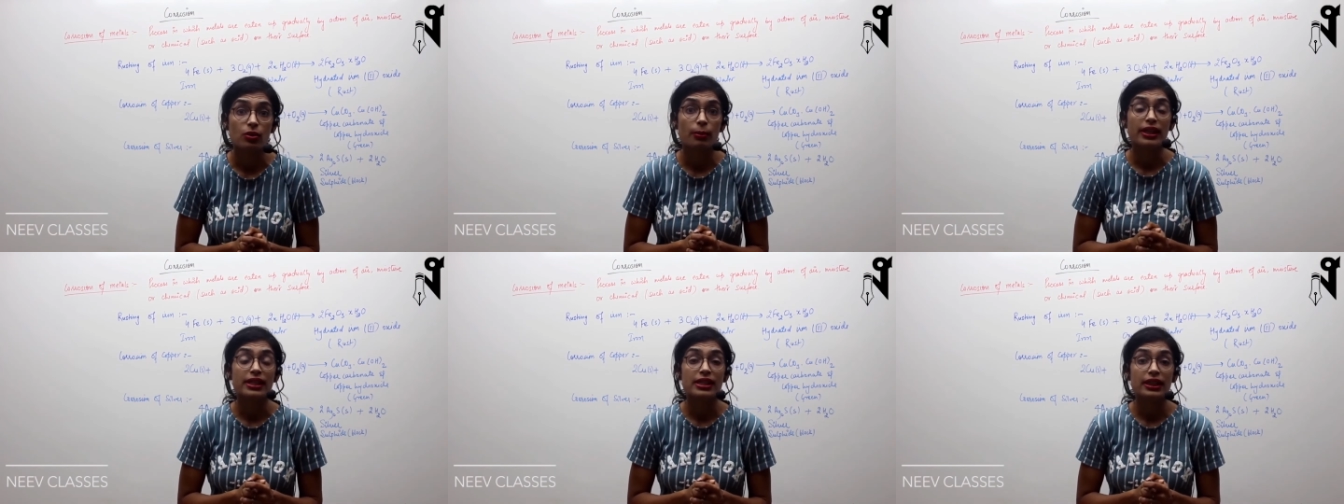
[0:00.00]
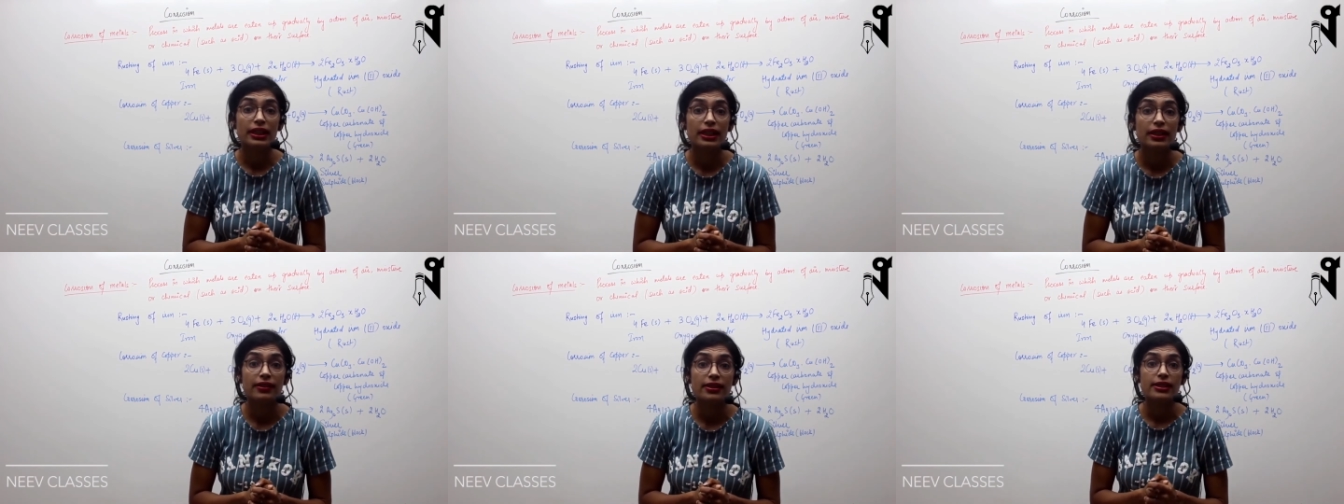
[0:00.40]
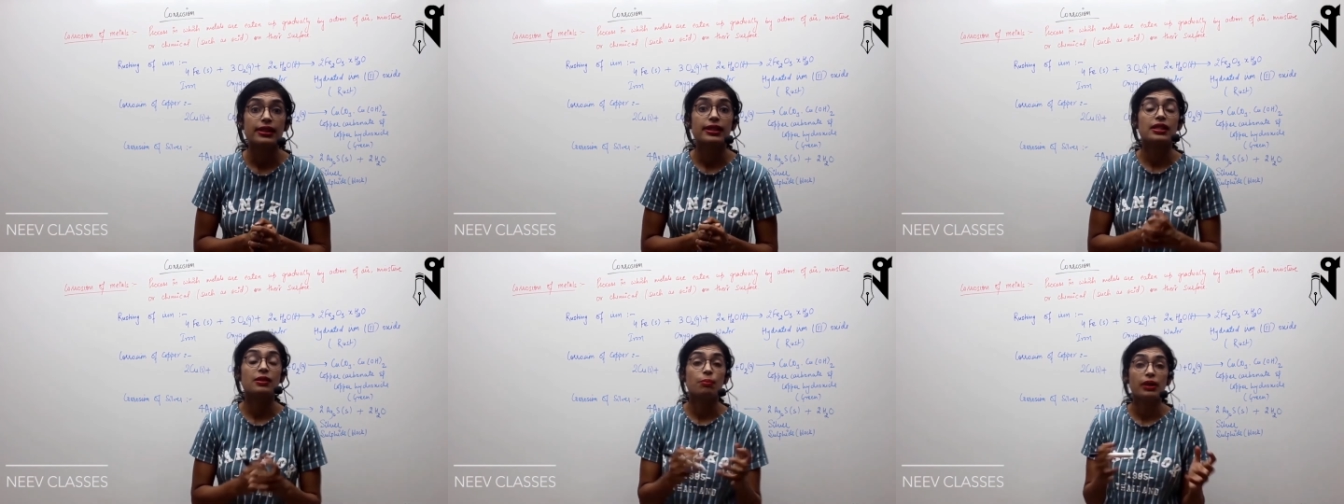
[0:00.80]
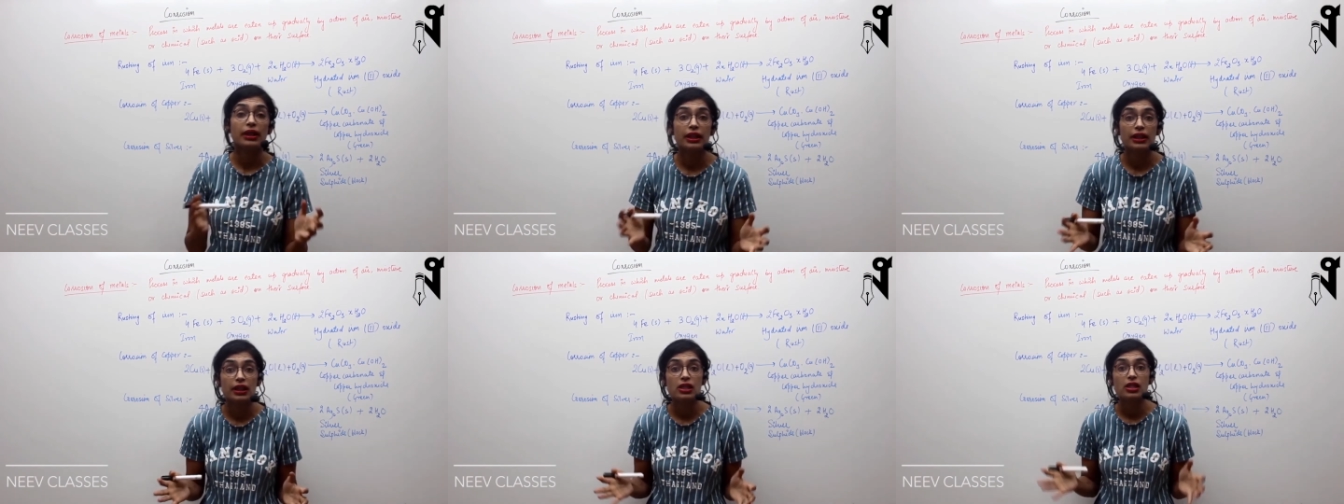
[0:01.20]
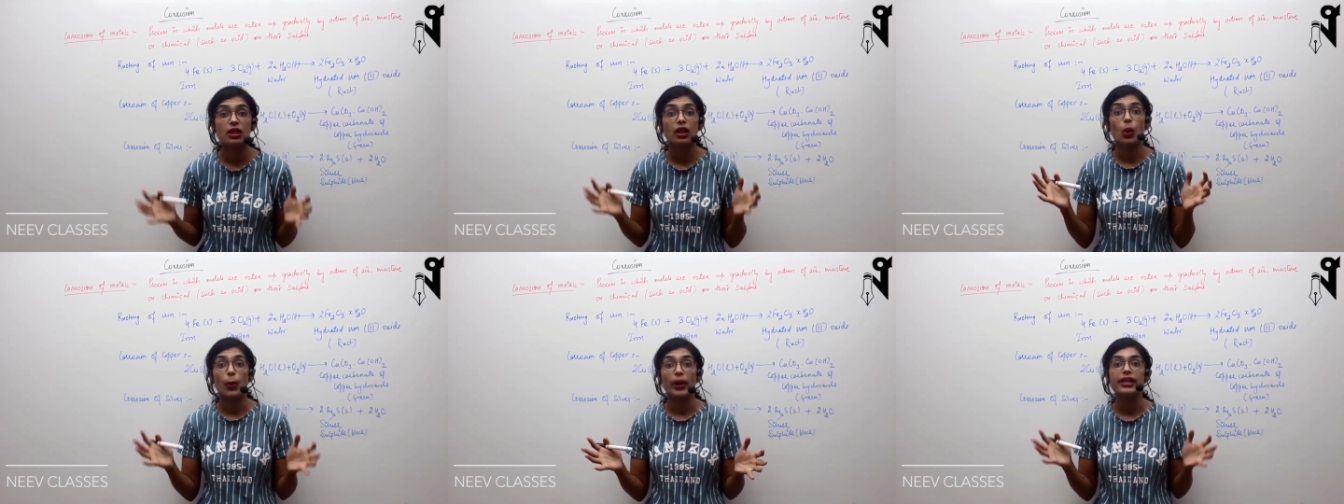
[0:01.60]
So basically rusting is making it
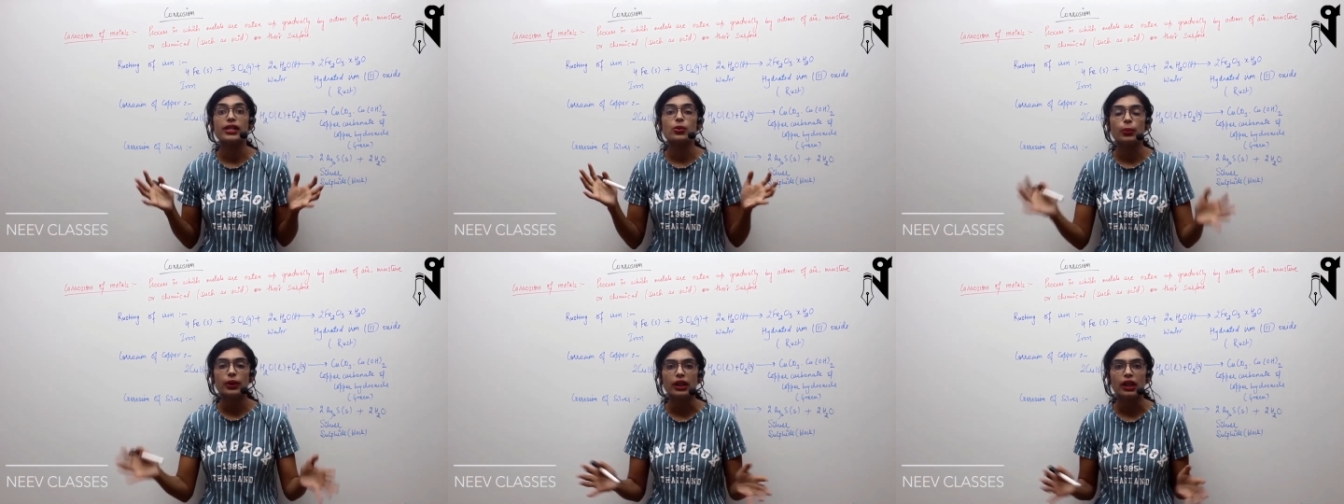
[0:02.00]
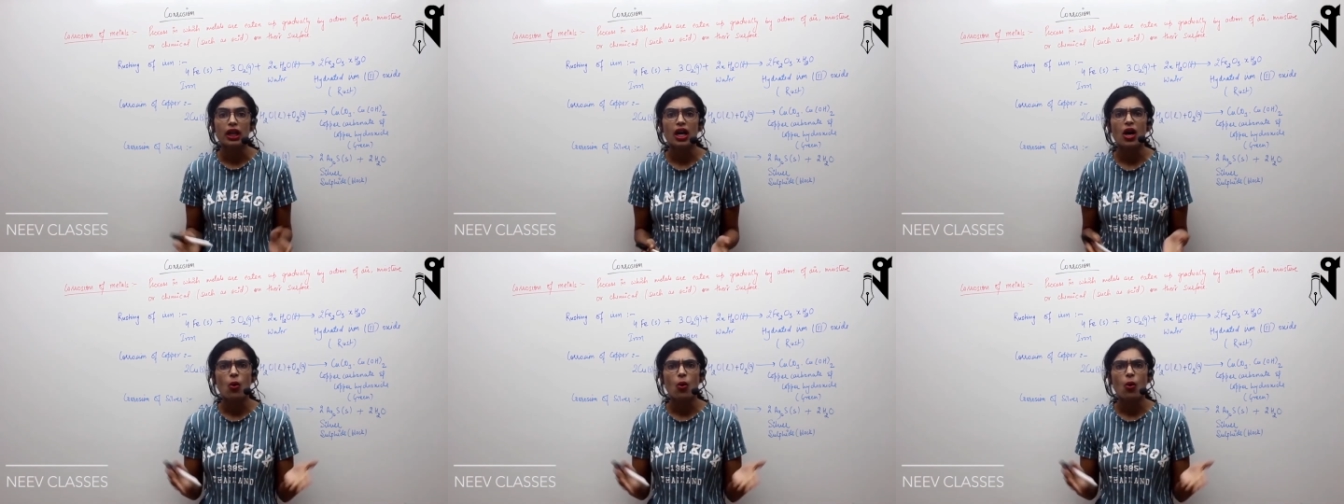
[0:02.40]
quite weak.